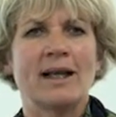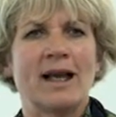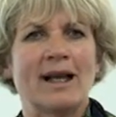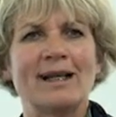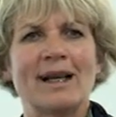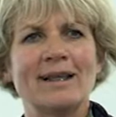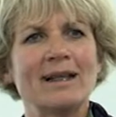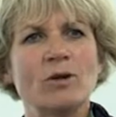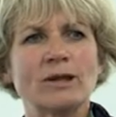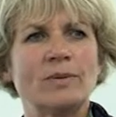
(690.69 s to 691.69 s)
And I think
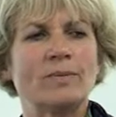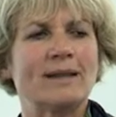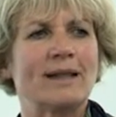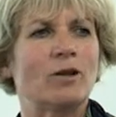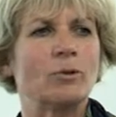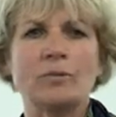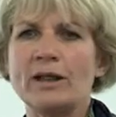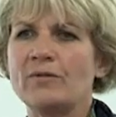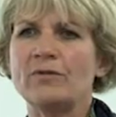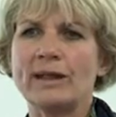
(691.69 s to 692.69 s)
lots of people have said, oh, we're
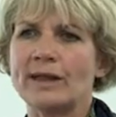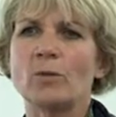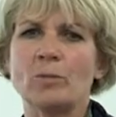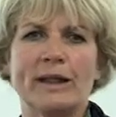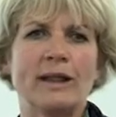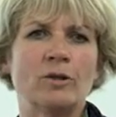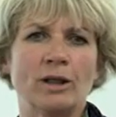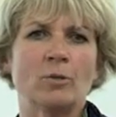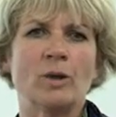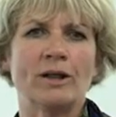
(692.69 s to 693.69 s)
really fed up with hearing
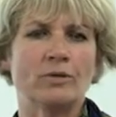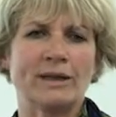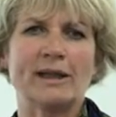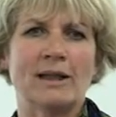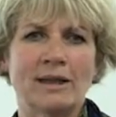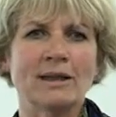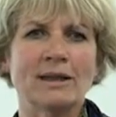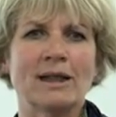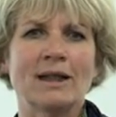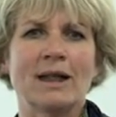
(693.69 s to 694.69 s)
the word
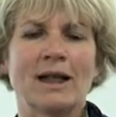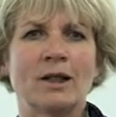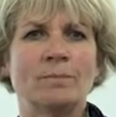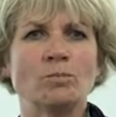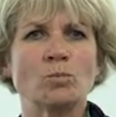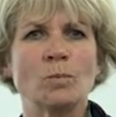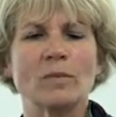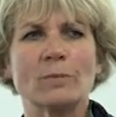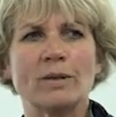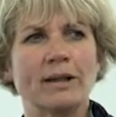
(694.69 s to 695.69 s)
resilient.
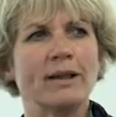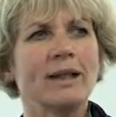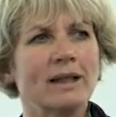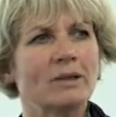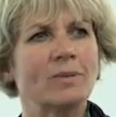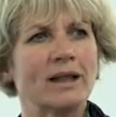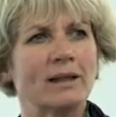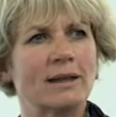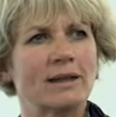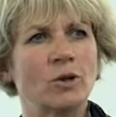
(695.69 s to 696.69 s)
But I think it's because
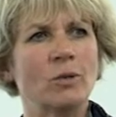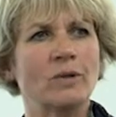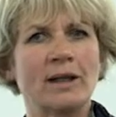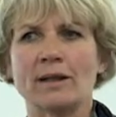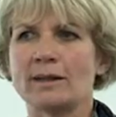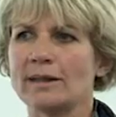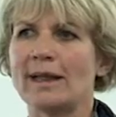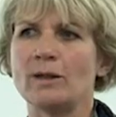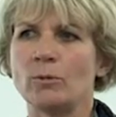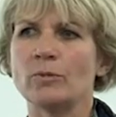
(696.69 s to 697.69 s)
it's not really
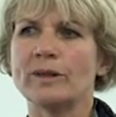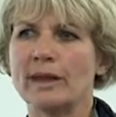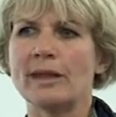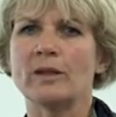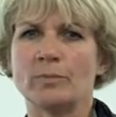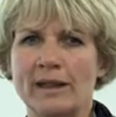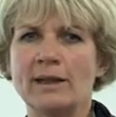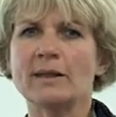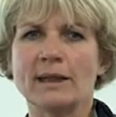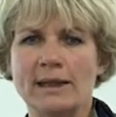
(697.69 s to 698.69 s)
understanding what resilient
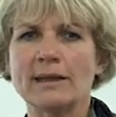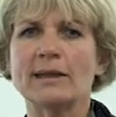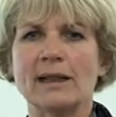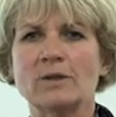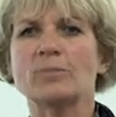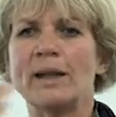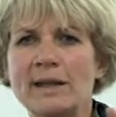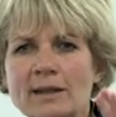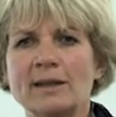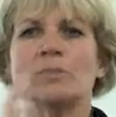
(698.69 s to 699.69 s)
means. It is this
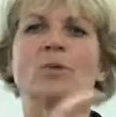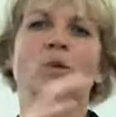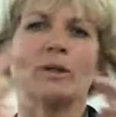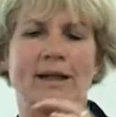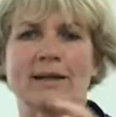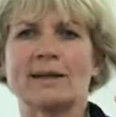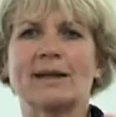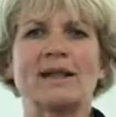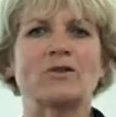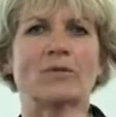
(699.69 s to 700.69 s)
bendableness,
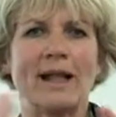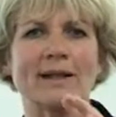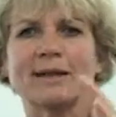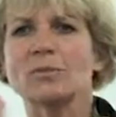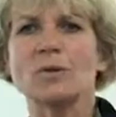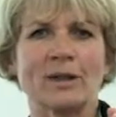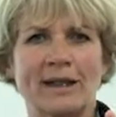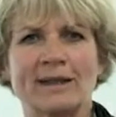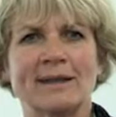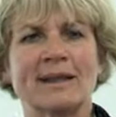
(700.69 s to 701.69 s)
this
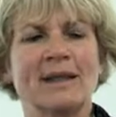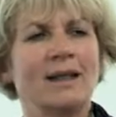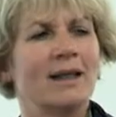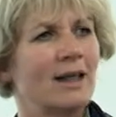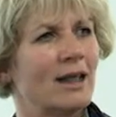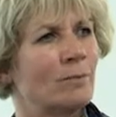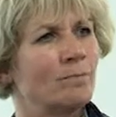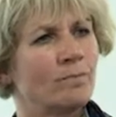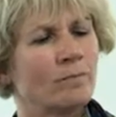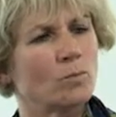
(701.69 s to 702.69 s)
flexibleness.
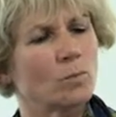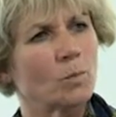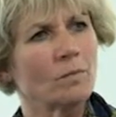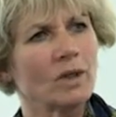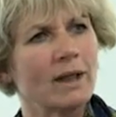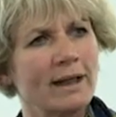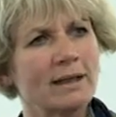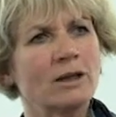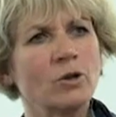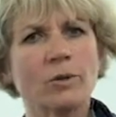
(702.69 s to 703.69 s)

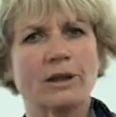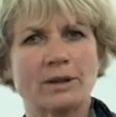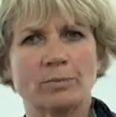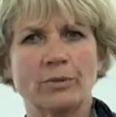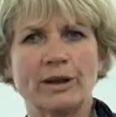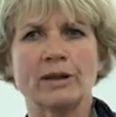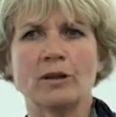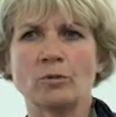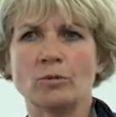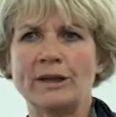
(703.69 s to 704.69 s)
It's not this
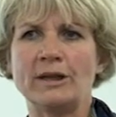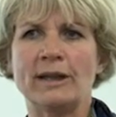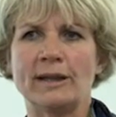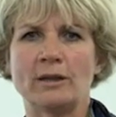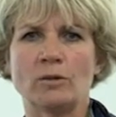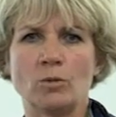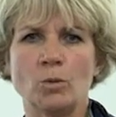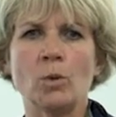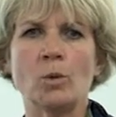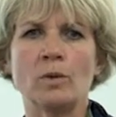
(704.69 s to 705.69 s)
brittle, rigid
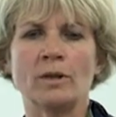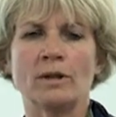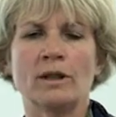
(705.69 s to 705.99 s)
wall.